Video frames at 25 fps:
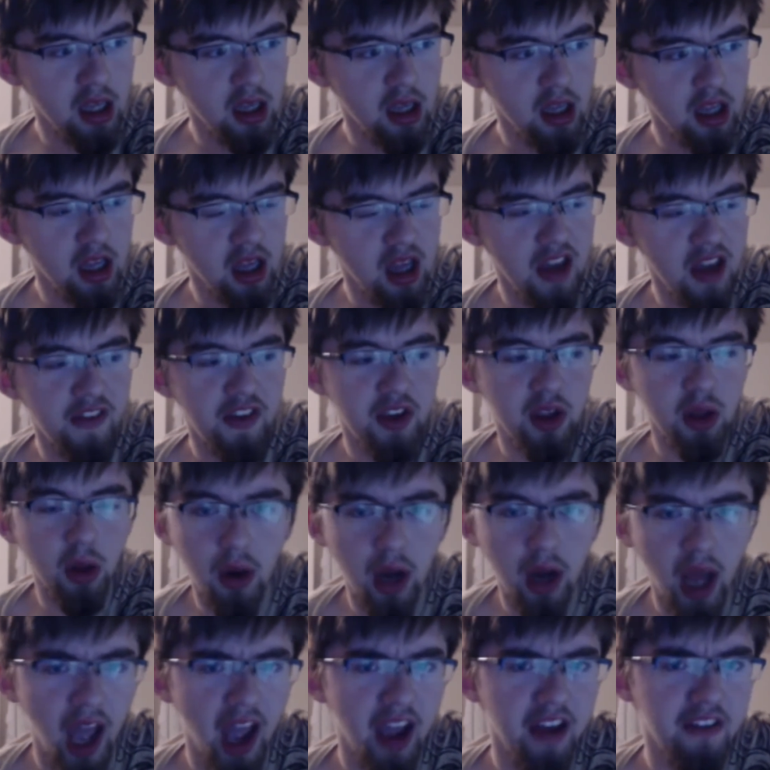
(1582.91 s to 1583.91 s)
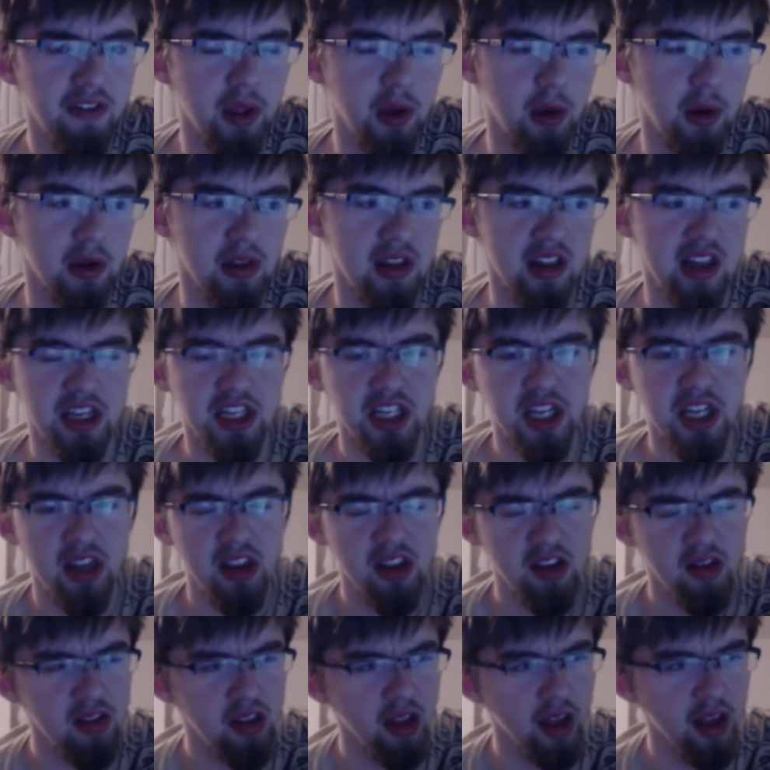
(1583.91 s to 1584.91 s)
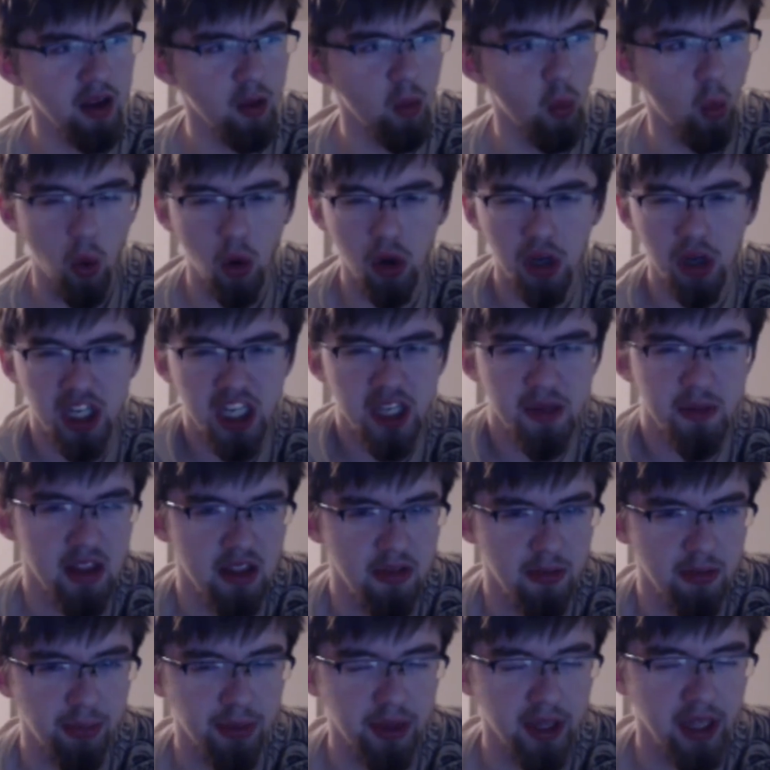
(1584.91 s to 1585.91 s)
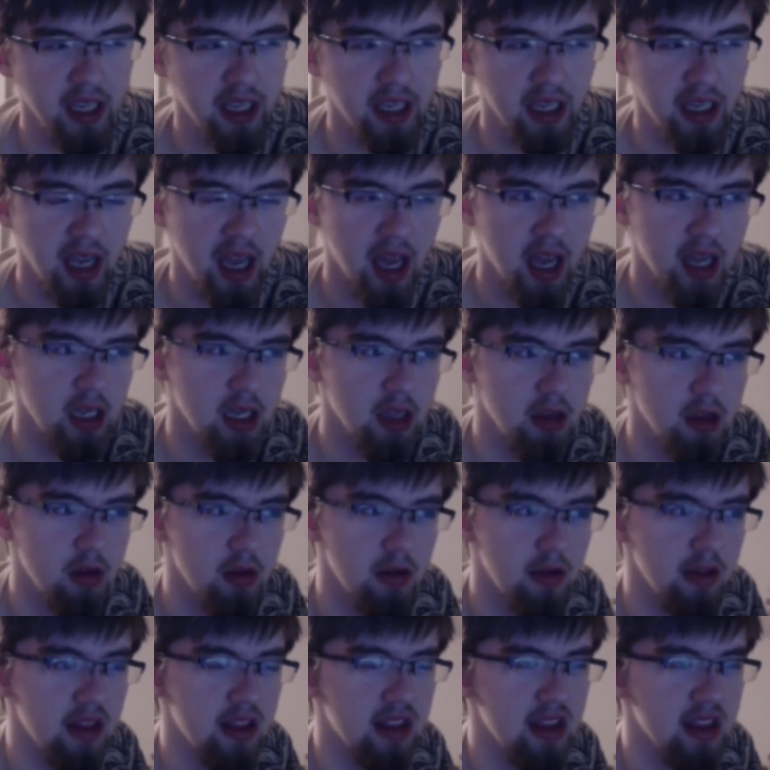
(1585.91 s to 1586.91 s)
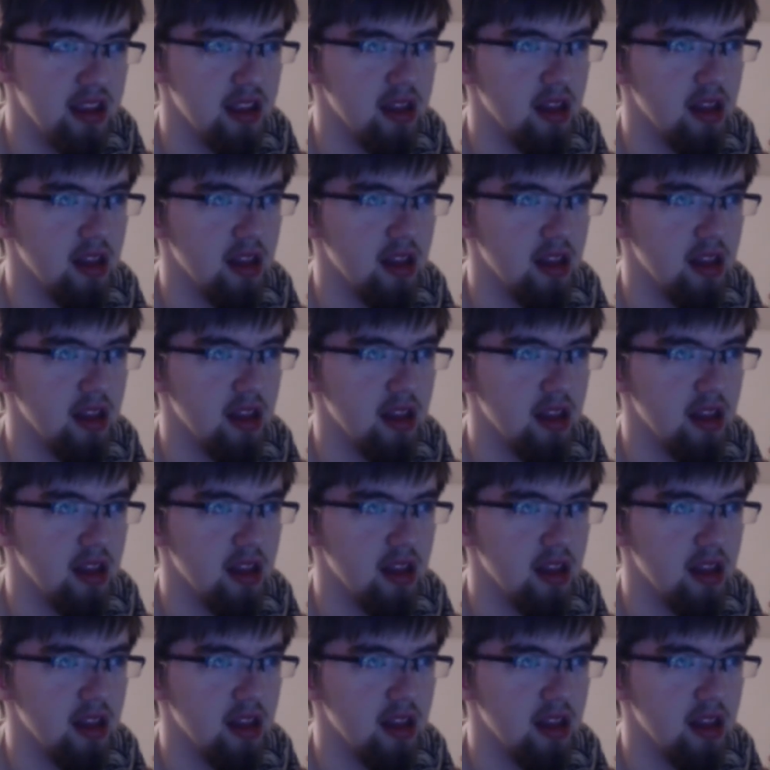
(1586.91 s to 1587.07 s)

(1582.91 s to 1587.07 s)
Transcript: if you don't have those, just use, like, War Demon's Blade and use,